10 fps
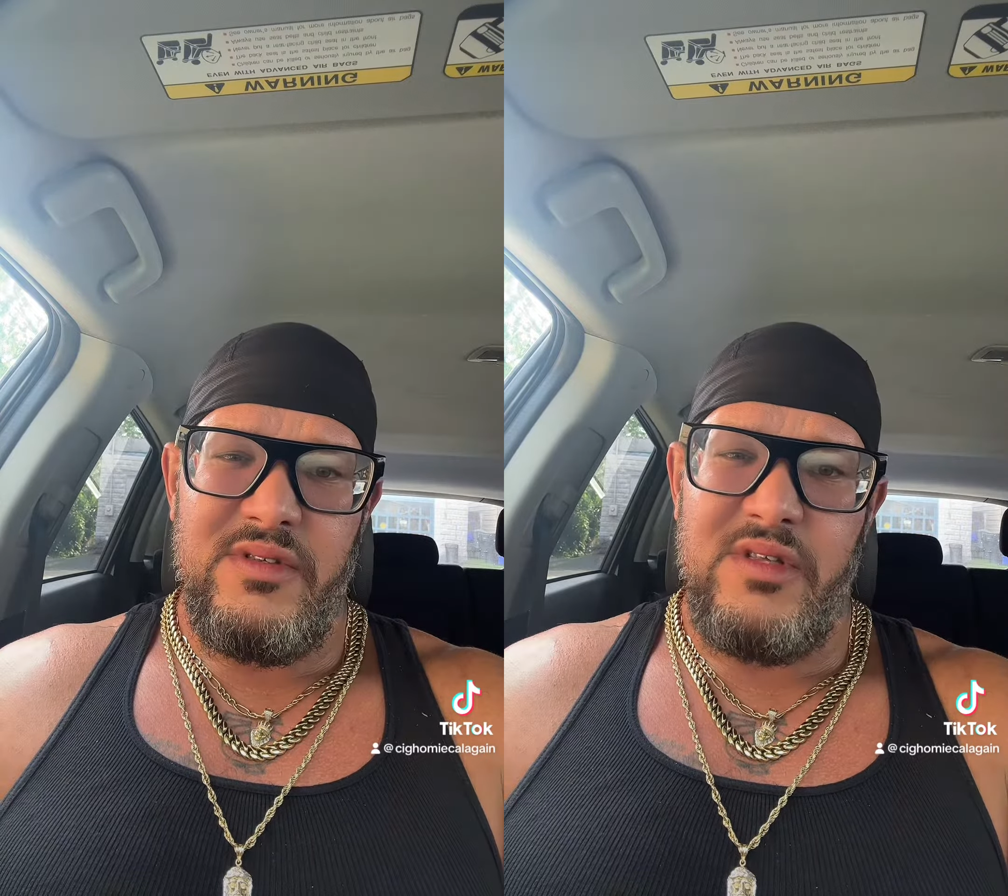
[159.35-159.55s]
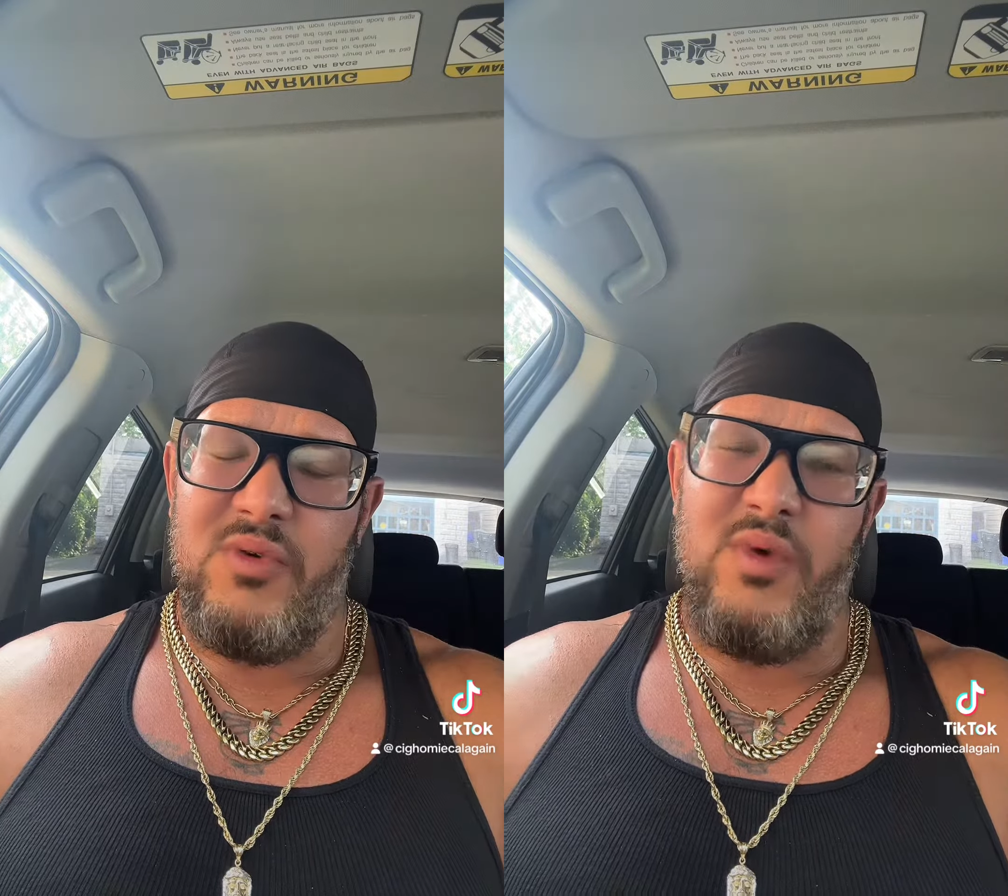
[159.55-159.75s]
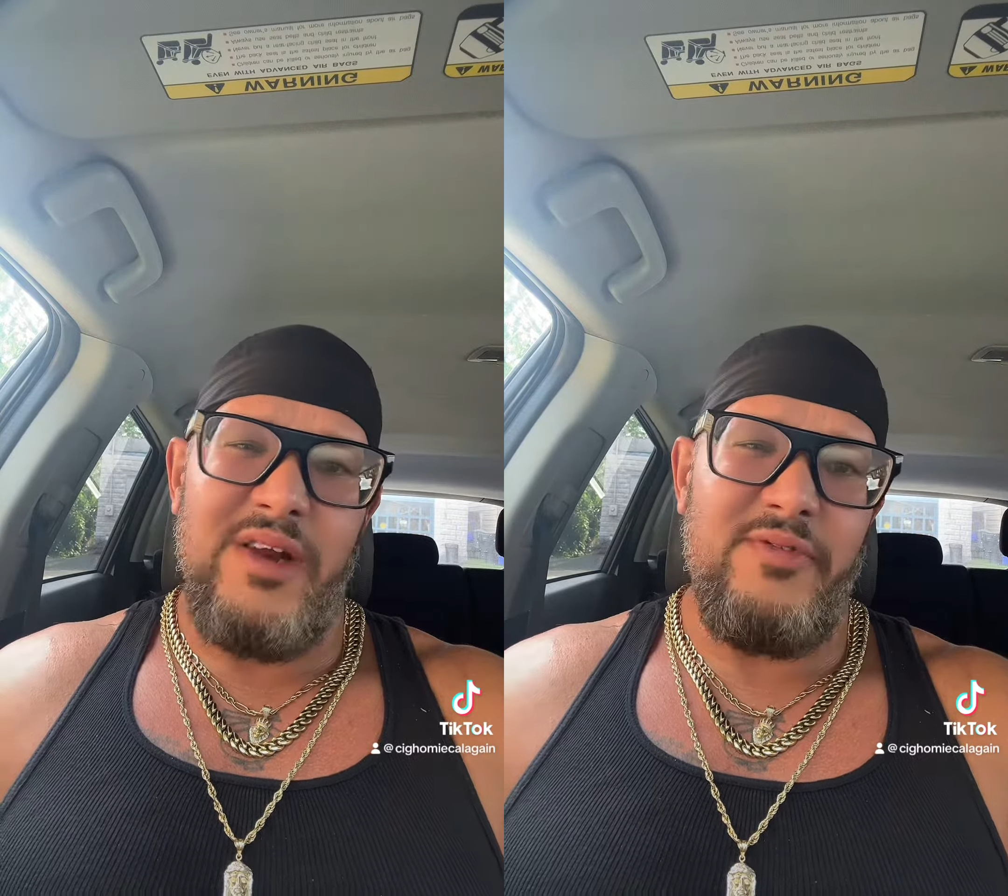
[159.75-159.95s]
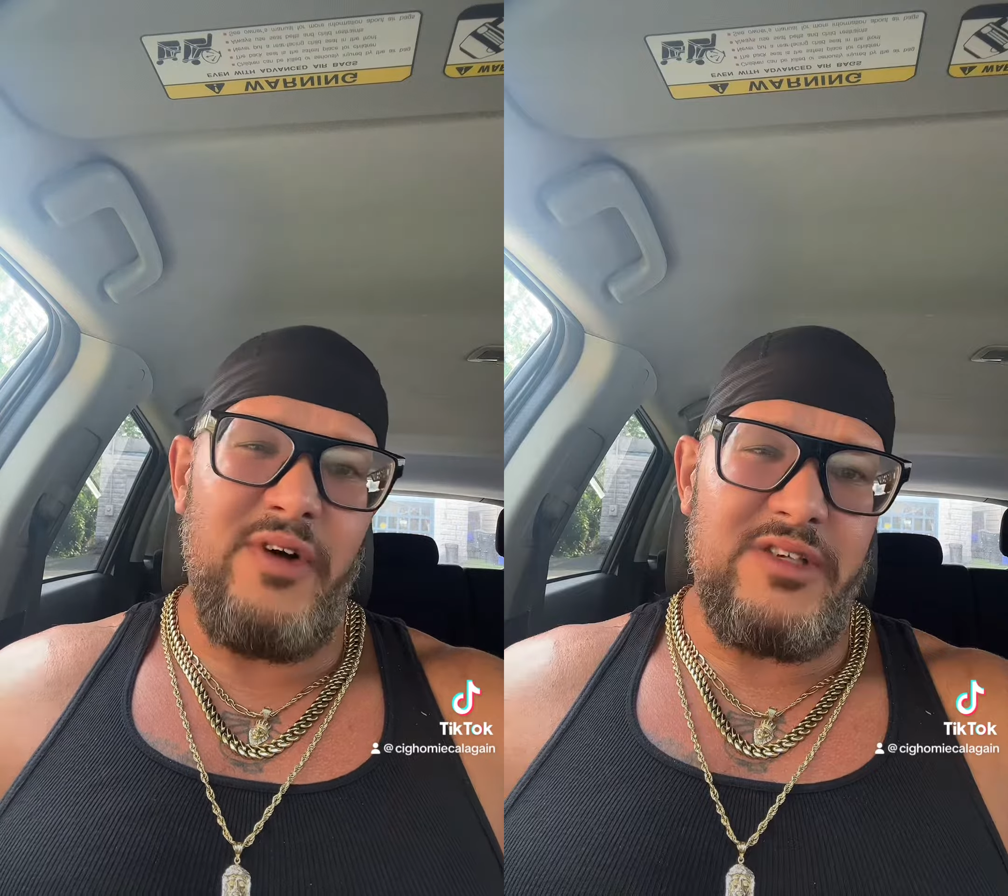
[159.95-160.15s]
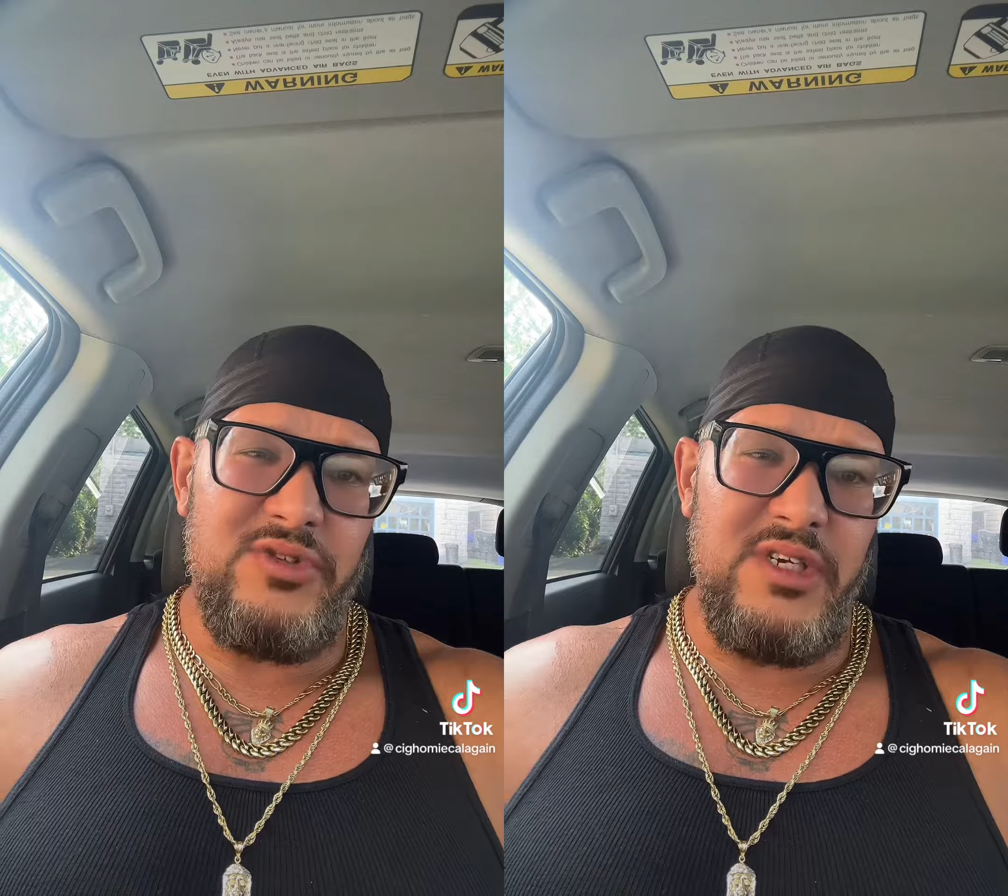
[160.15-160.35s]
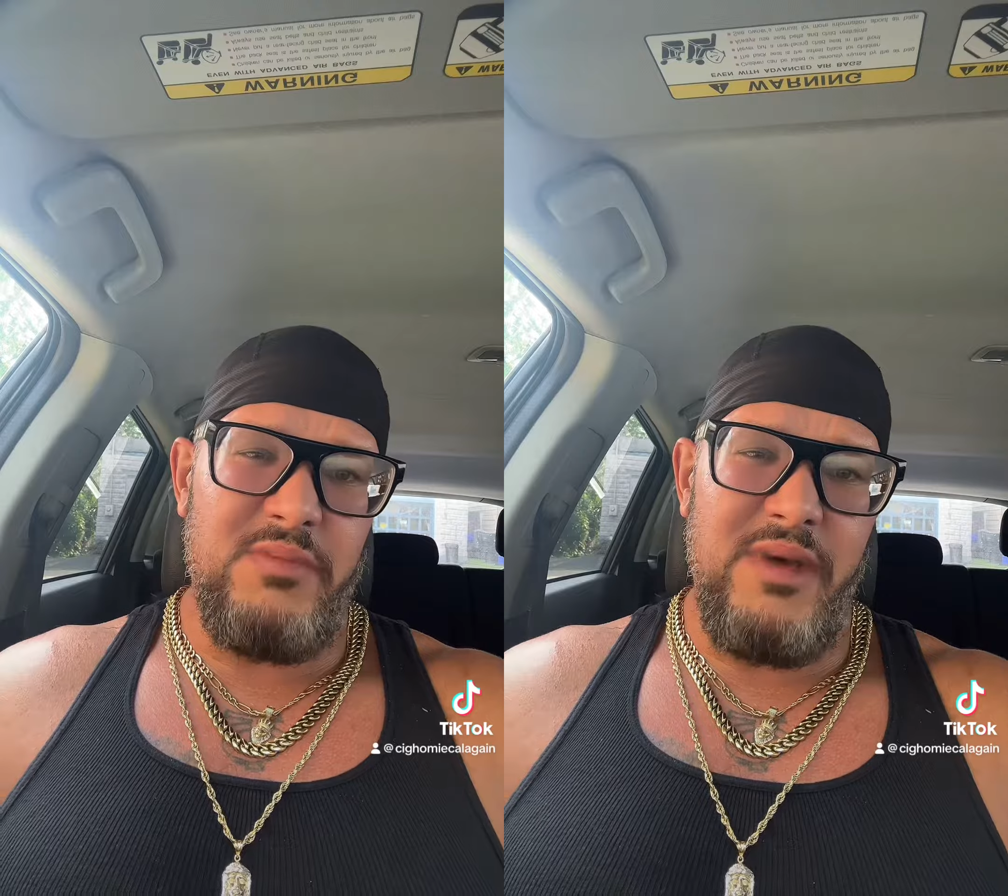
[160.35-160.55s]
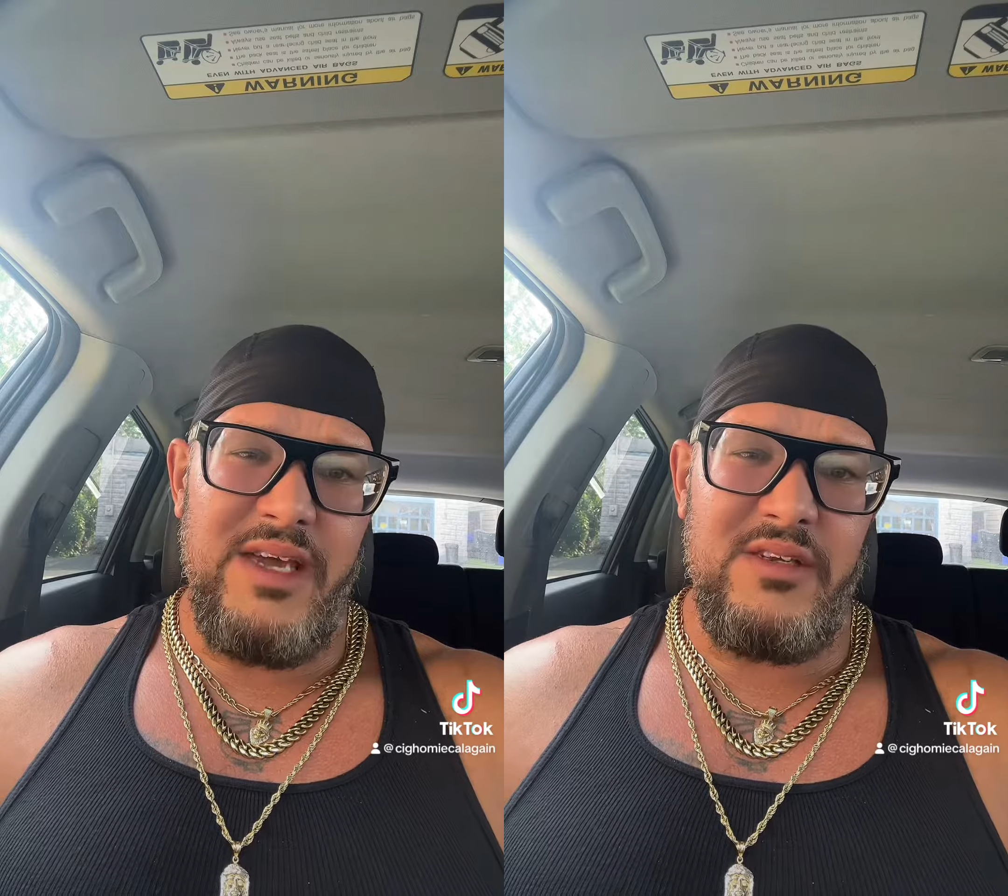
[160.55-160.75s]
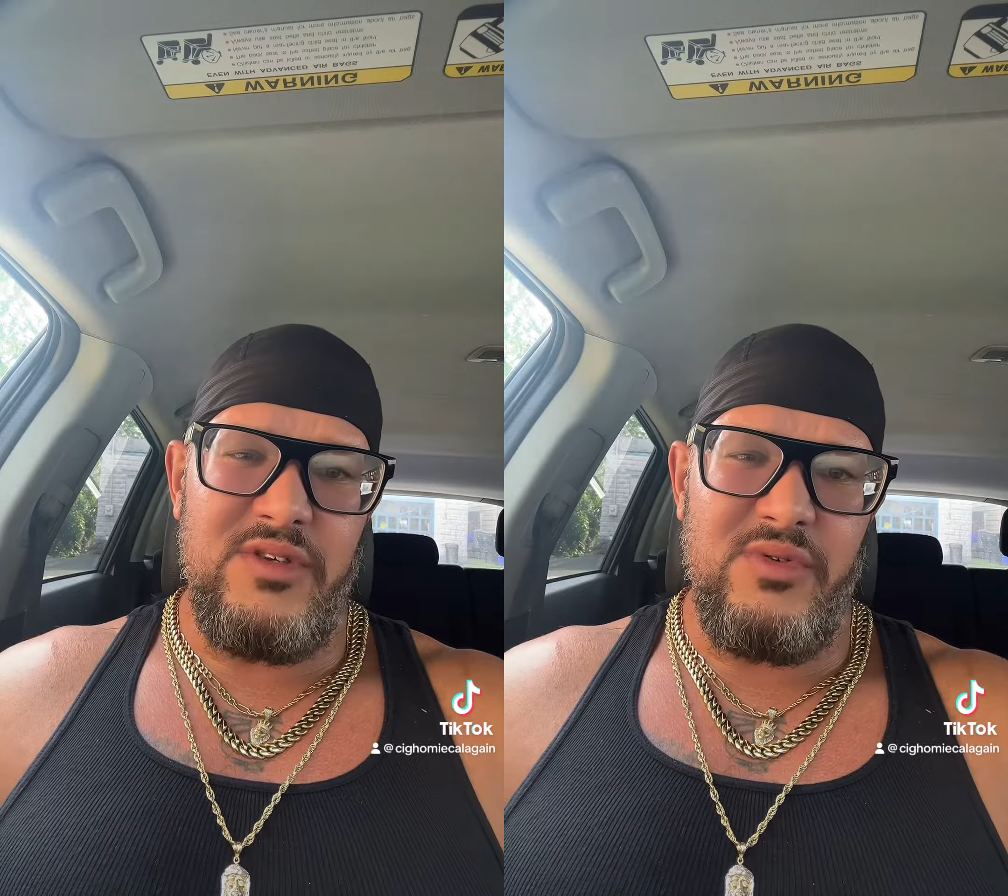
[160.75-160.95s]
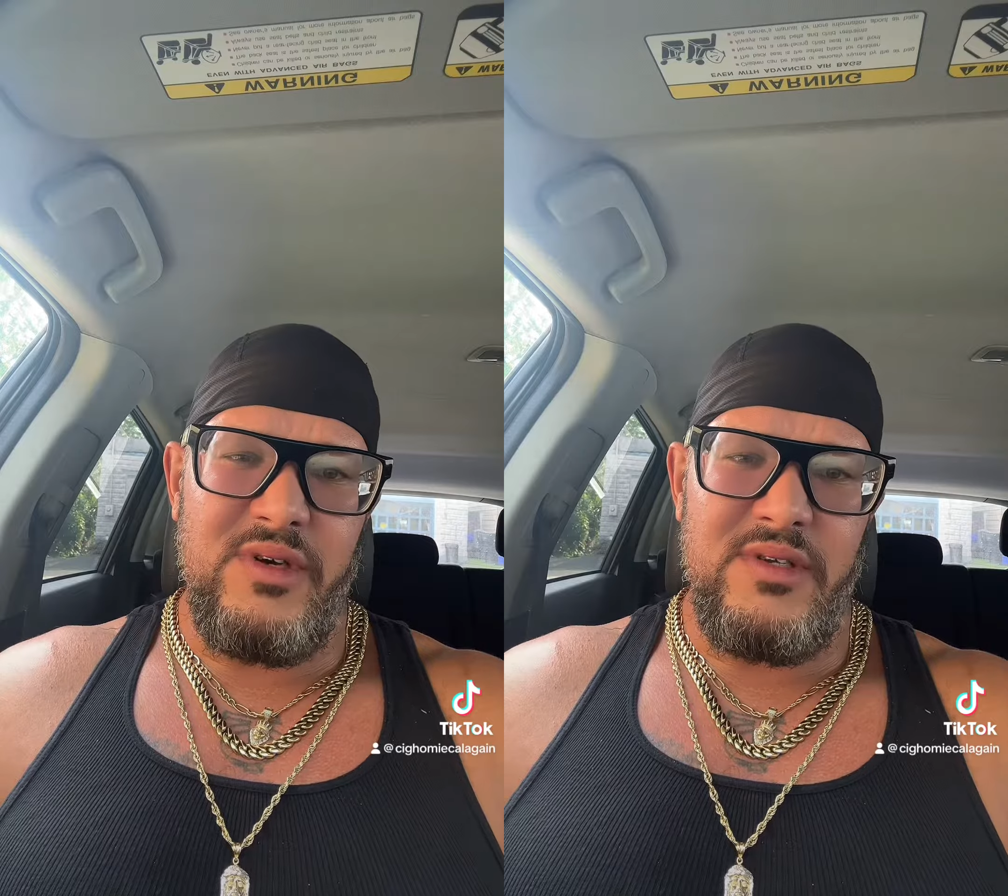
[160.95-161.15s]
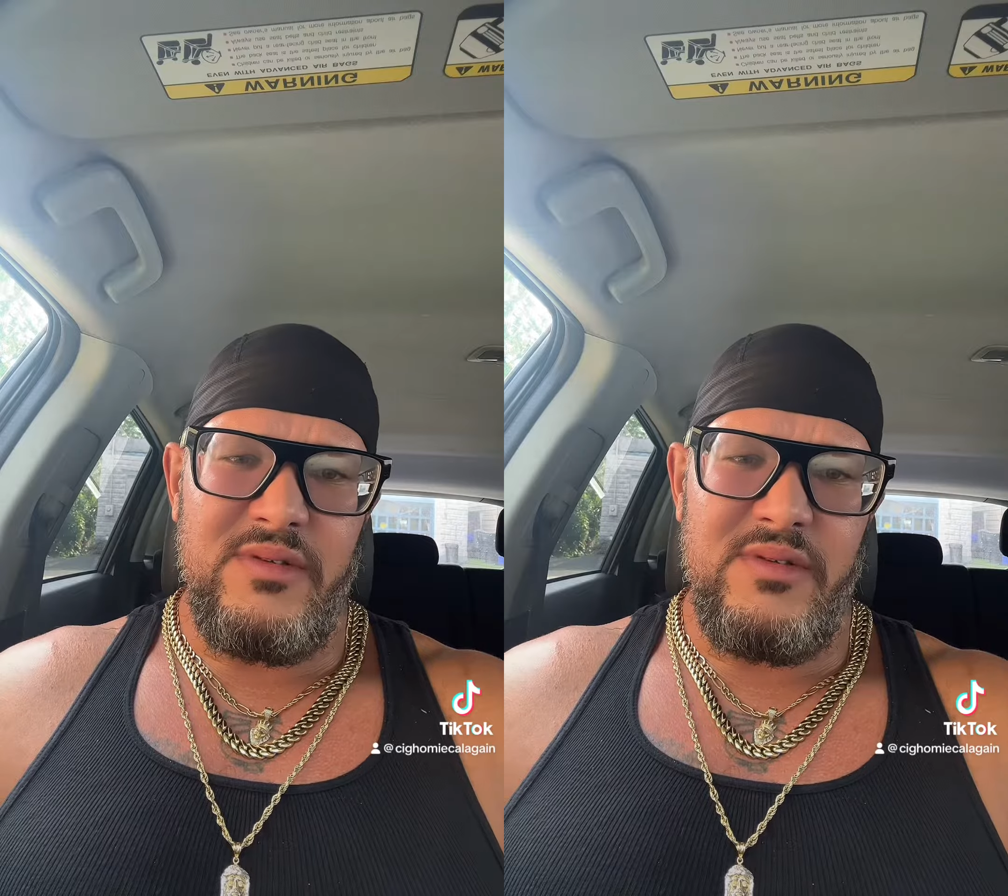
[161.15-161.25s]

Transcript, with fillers: then why the fuck do you need a man to do it?